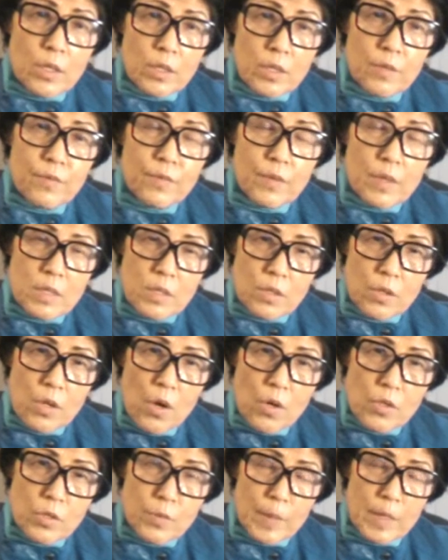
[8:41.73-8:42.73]
if it's
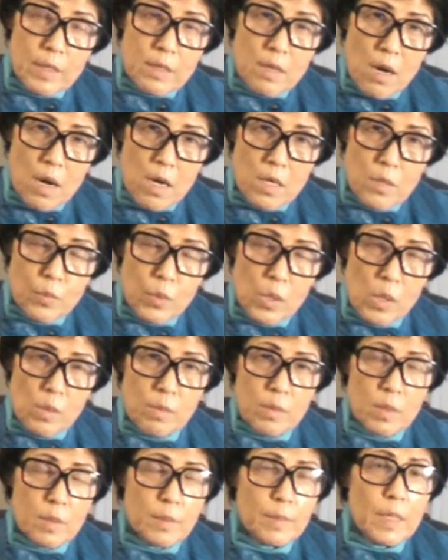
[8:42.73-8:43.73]
caused by the heart
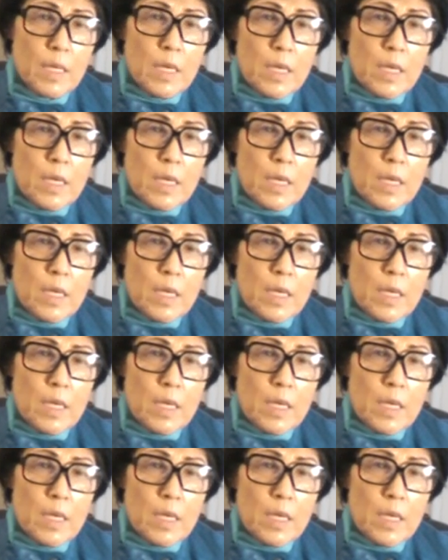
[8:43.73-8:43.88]
problem,